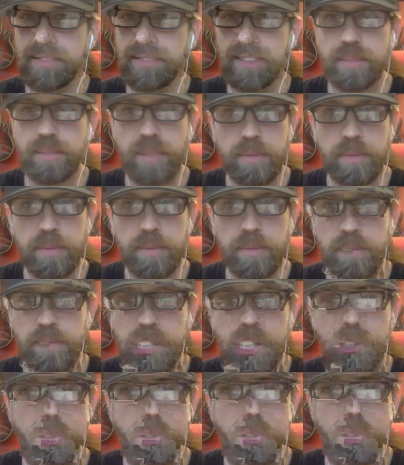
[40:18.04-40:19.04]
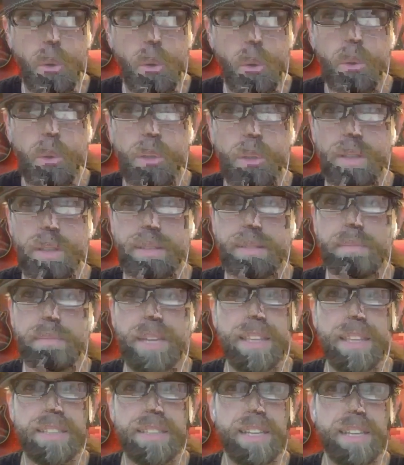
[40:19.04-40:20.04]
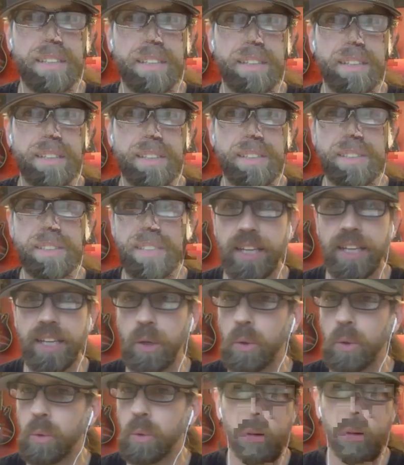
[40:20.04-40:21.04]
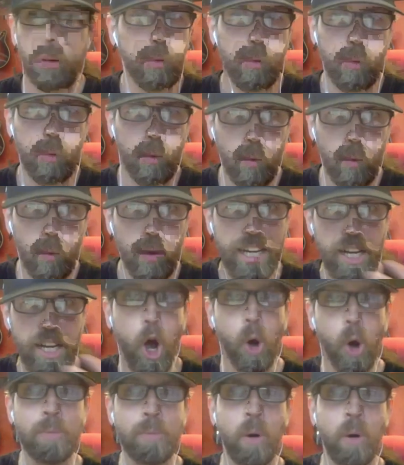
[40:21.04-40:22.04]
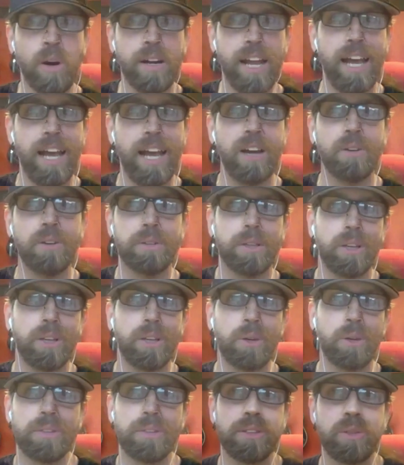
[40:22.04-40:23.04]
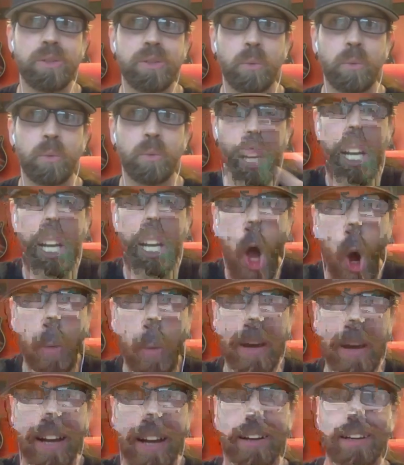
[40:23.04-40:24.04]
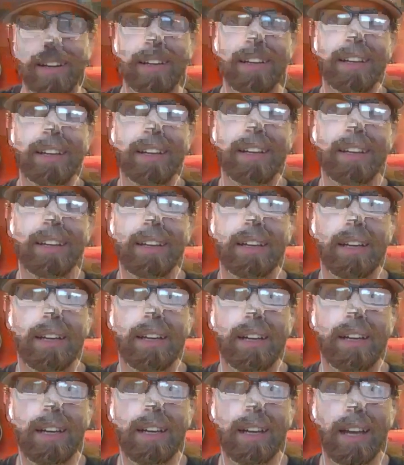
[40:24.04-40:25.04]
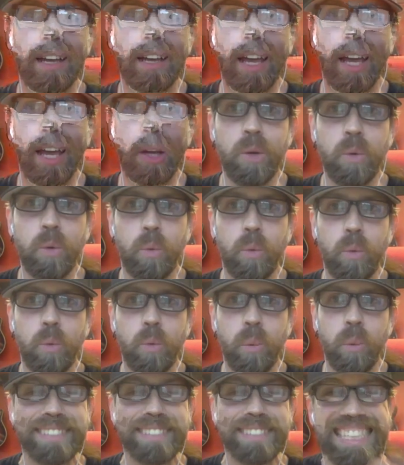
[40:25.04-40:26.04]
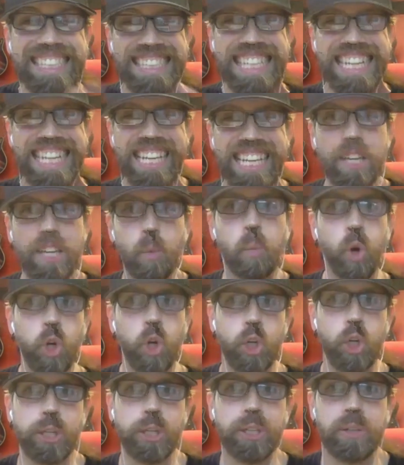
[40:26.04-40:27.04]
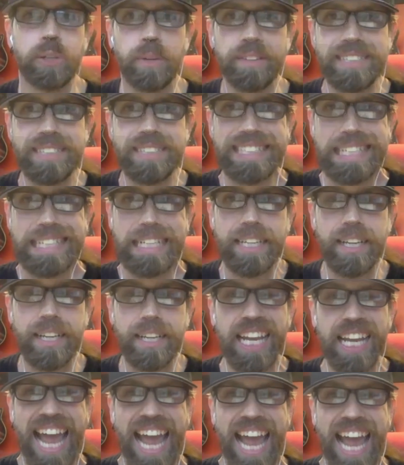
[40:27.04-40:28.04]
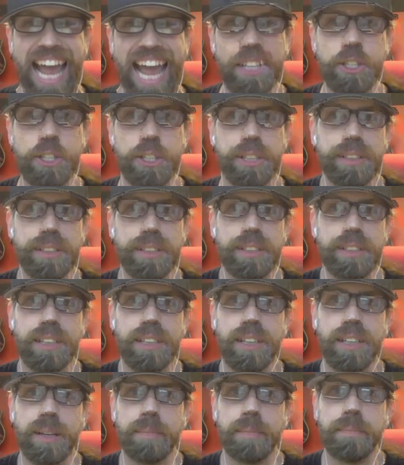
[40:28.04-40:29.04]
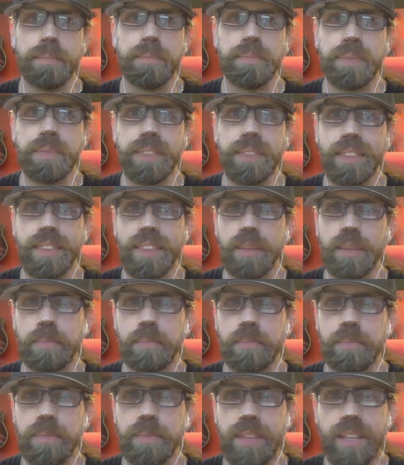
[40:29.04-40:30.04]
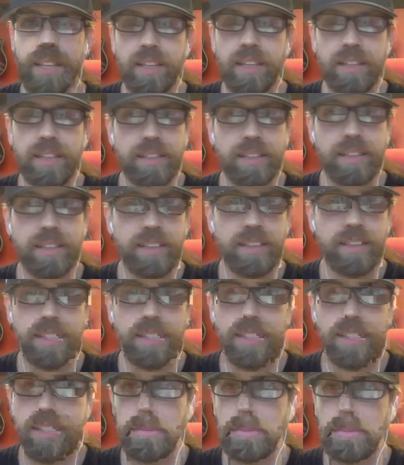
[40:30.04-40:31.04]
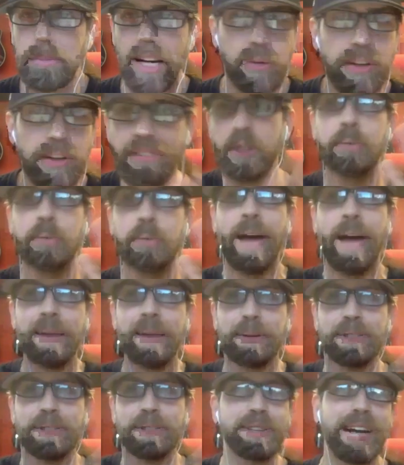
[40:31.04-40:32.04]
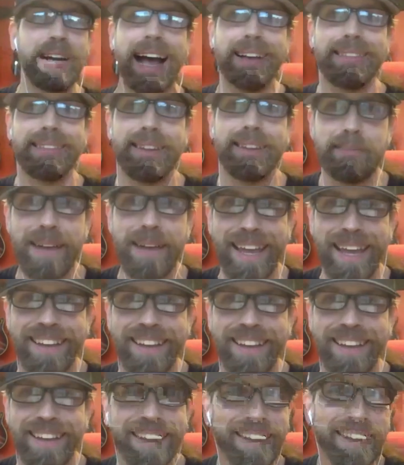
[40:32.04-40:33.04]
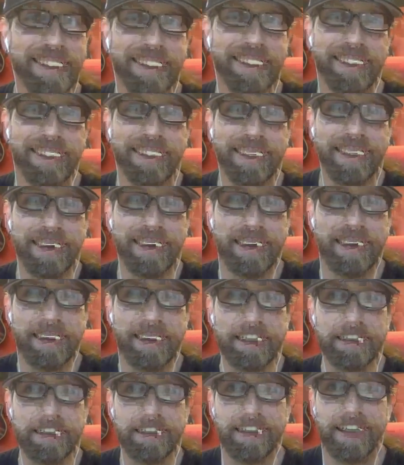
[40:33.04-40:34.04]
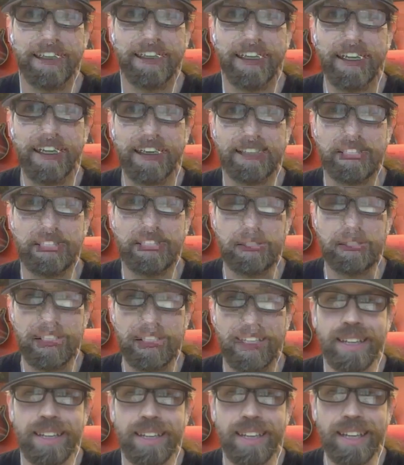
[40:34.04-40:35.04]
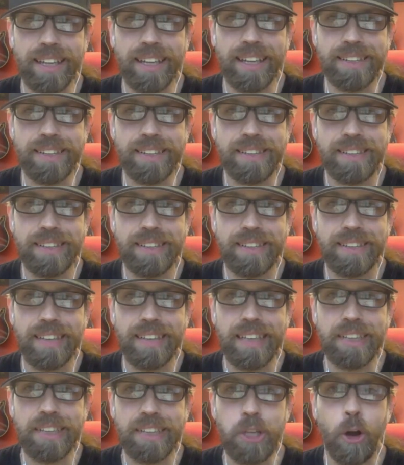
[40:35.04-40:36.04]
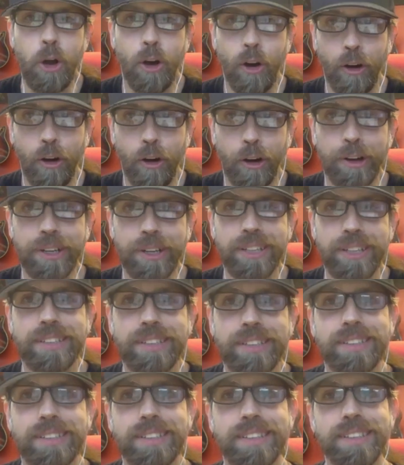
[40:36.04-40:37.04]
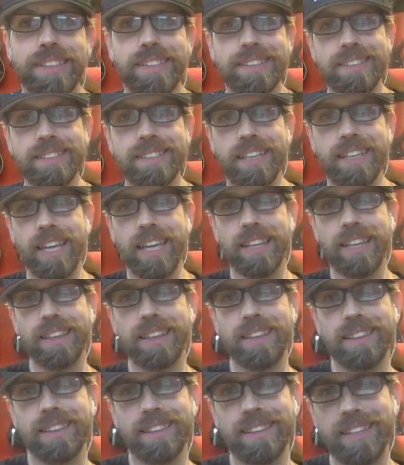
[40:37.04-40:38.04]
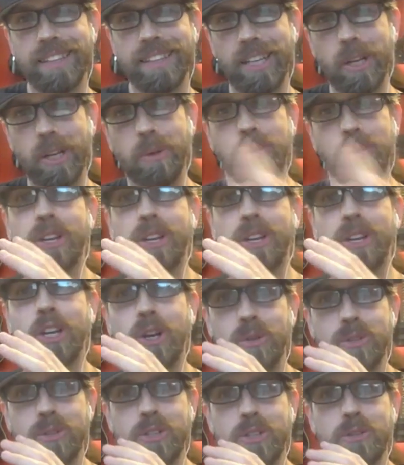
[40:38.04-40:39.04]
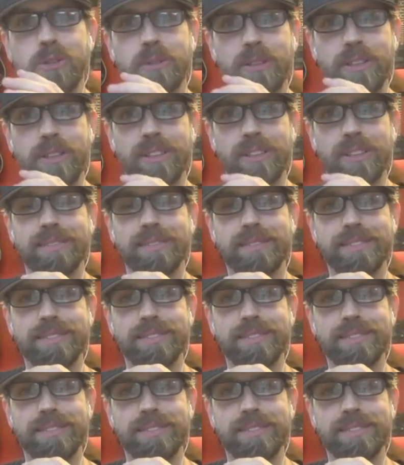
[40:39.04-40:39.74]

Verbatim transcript: sometimes 50 years old methods out there, and it's just like we know more now. You know, there, we we know better. Uh, and we've seen it work. We've seen it in action. Um, the the the peer reviewed papers are out there, man. yeah. Uh, and it's just uh, it's it's hard to get you know the cultural